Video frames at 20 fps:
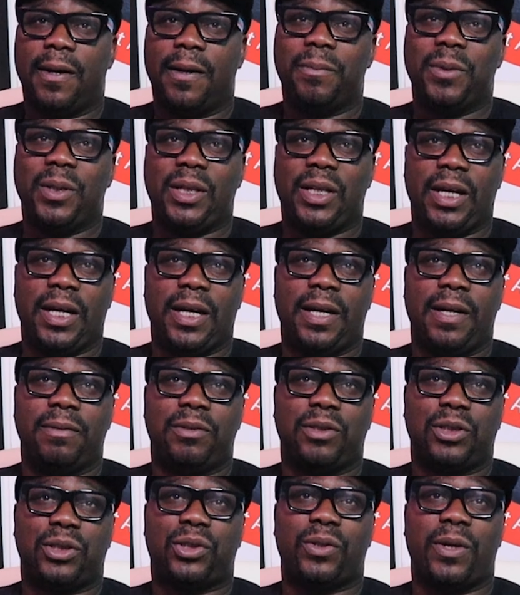Again,
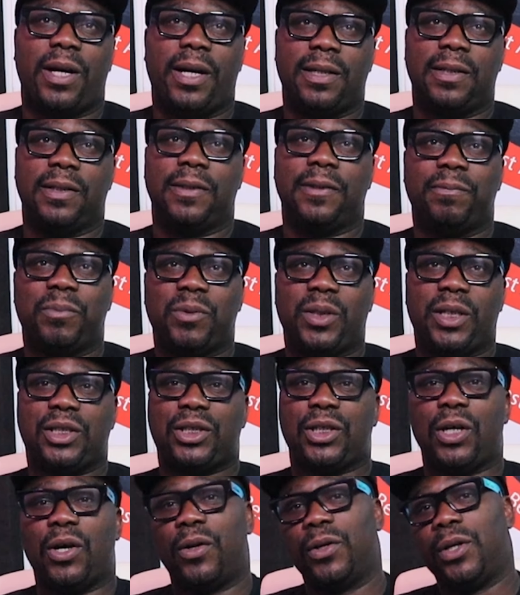just trying to
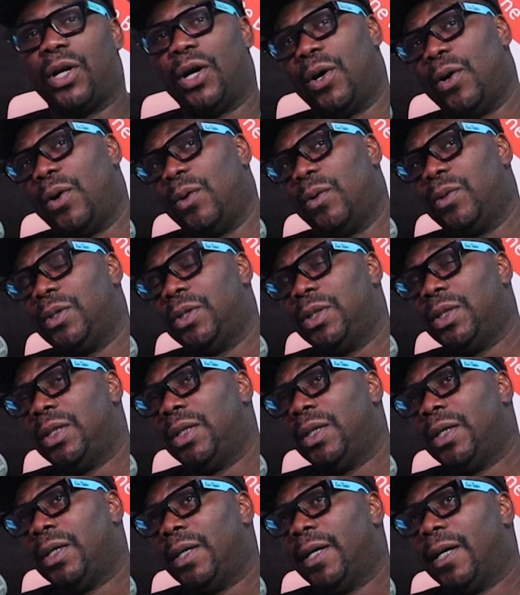let y'all know
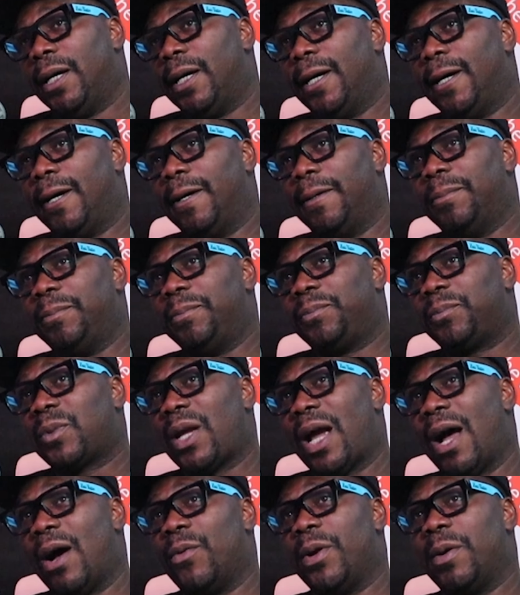
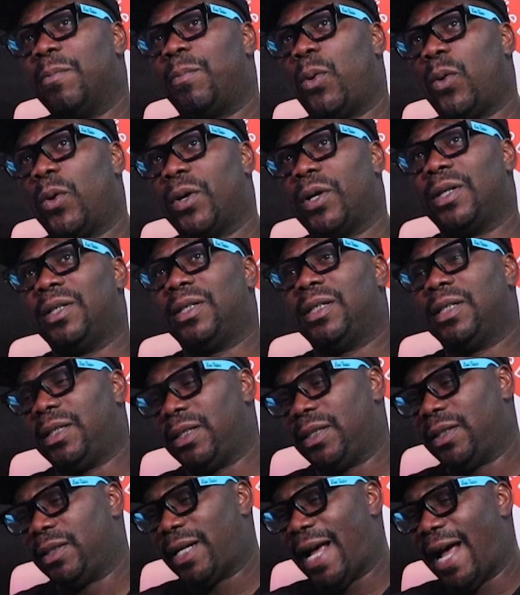how important the
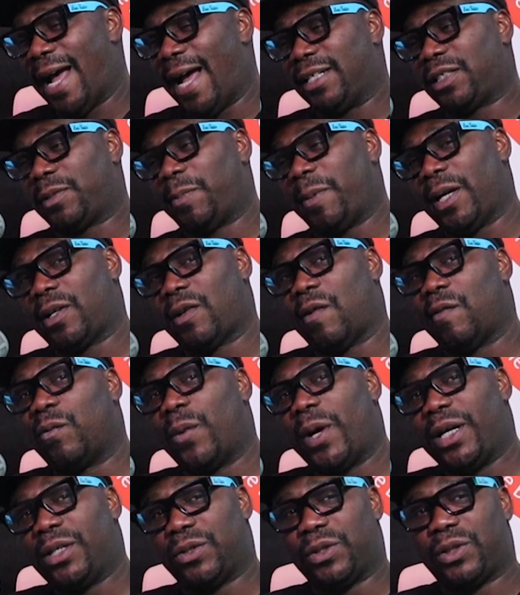aspect of
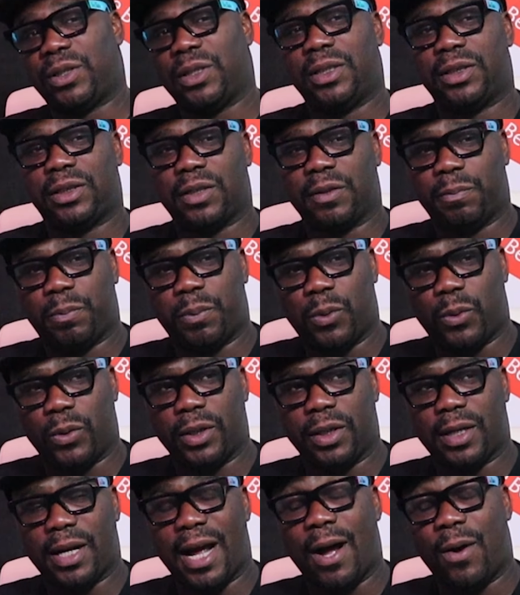waitressing is
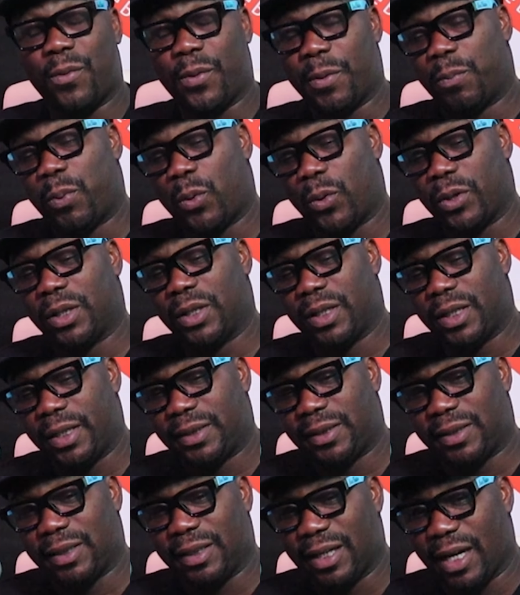important, how important it
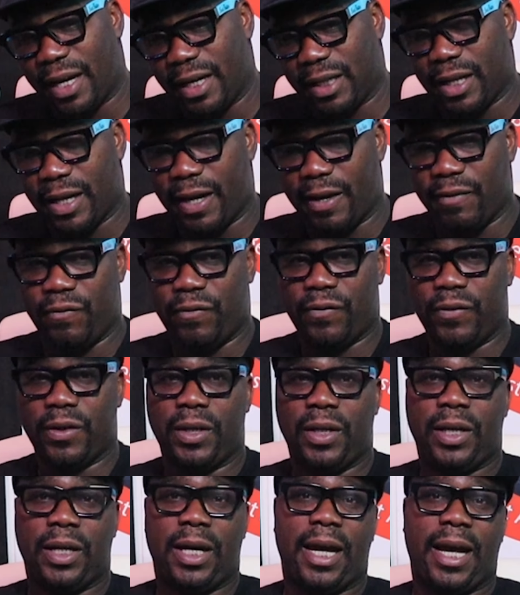is to nightlife,
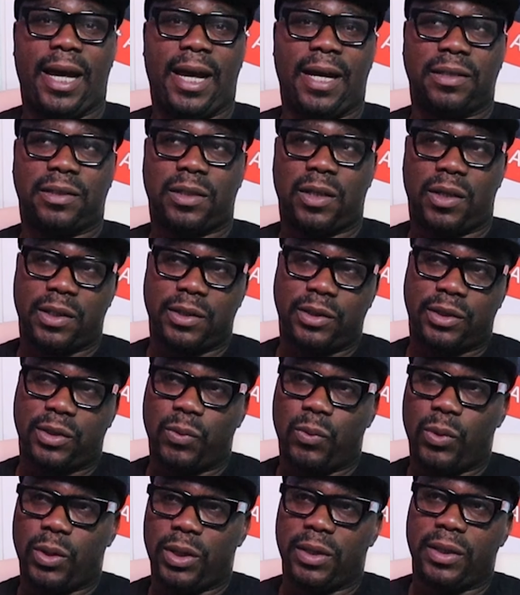and talking to
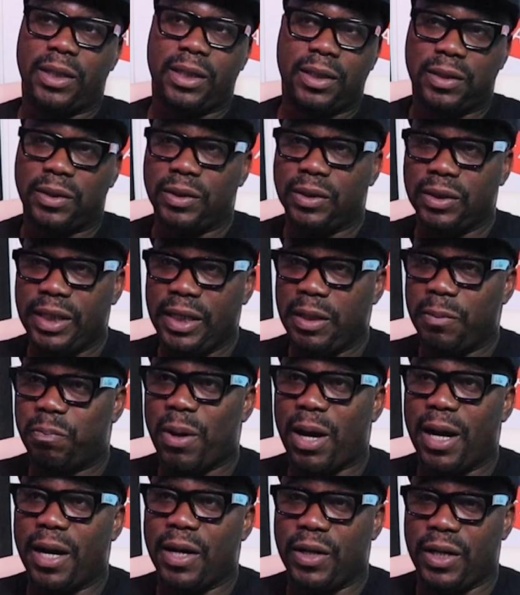one of the lead
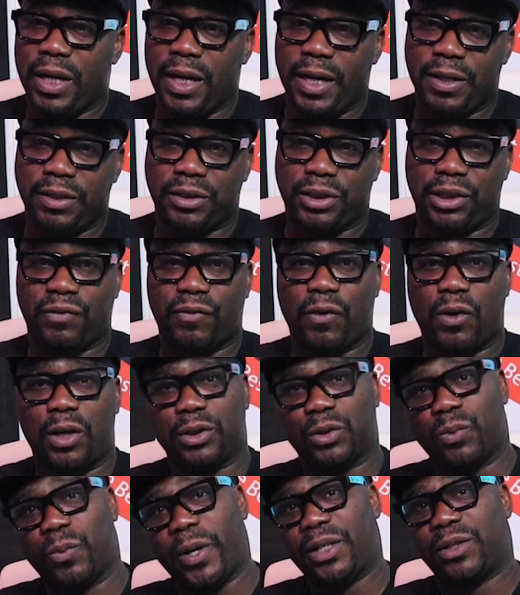pioneers as far
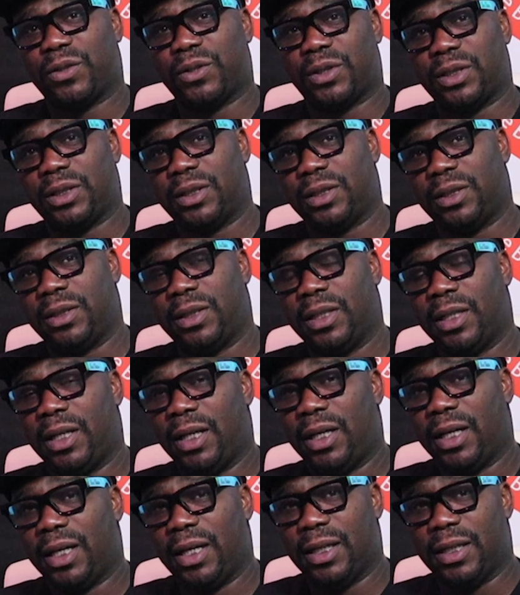as waitressing
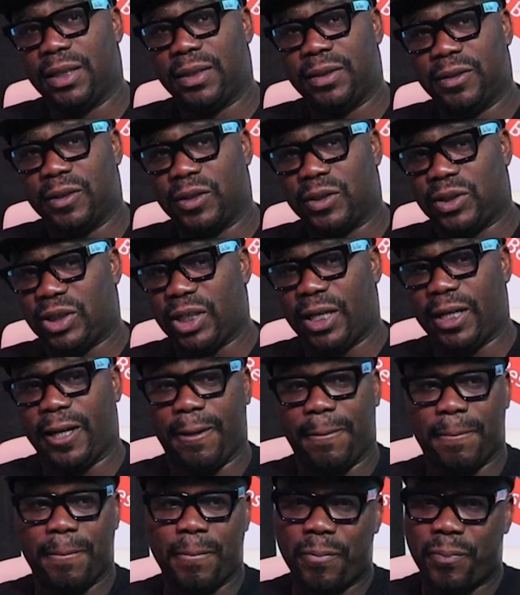in the
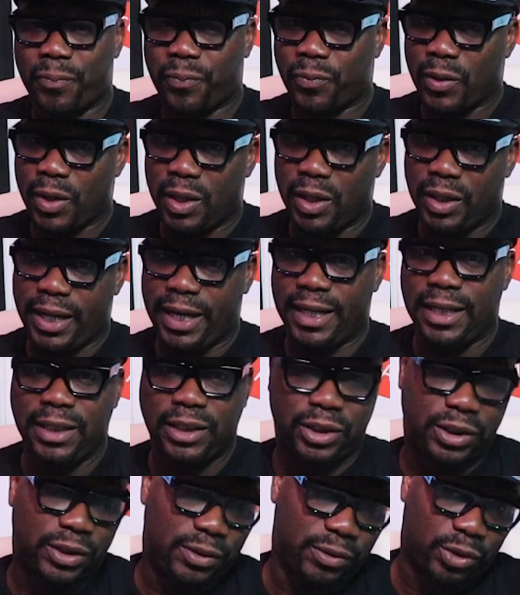city.
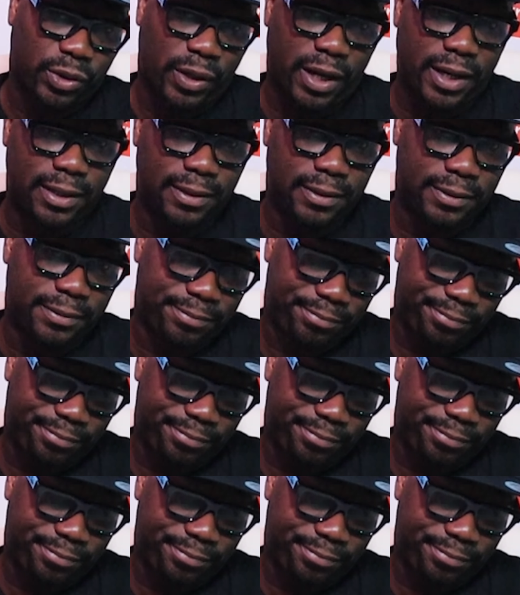Ladies trying to